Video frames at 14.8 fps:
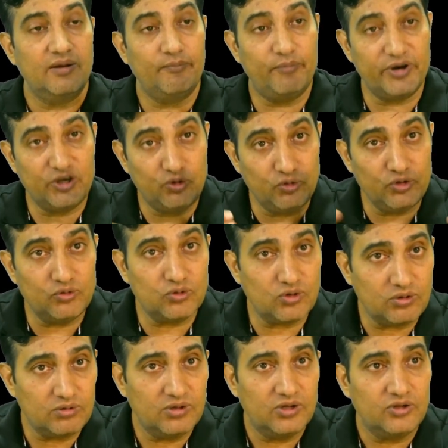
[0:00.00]
But do you
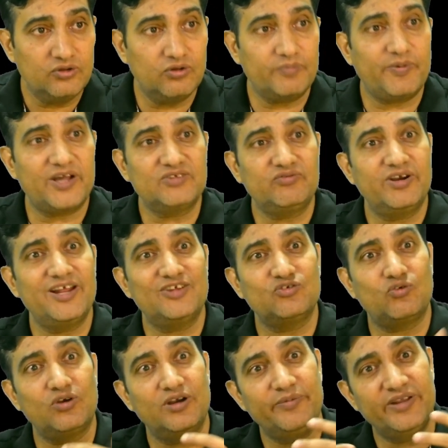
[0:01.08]
know your password has
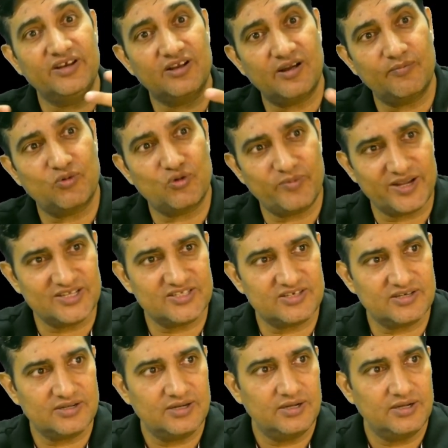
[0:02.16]
already been compromised?